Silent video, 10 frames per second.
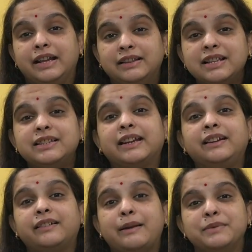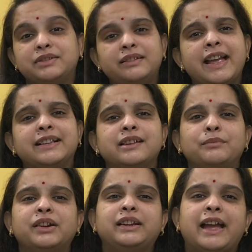in this second trimester the
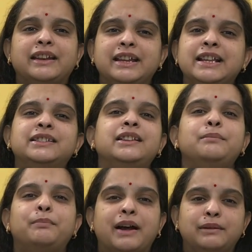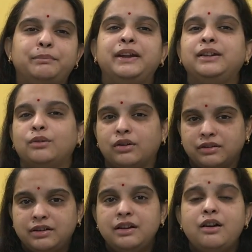examiner can easily palpate
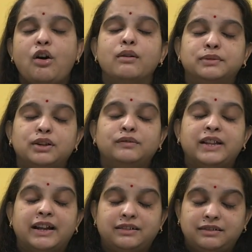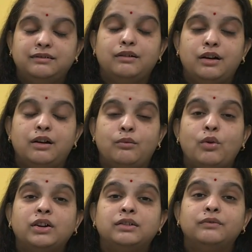or observe that
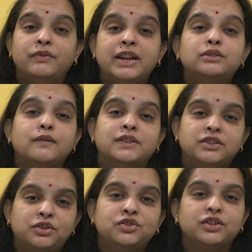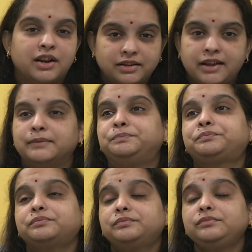what weeks of gestation are there.
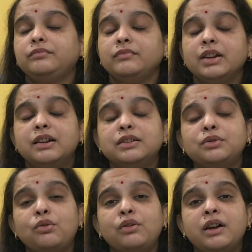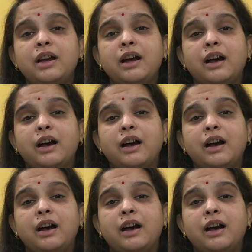So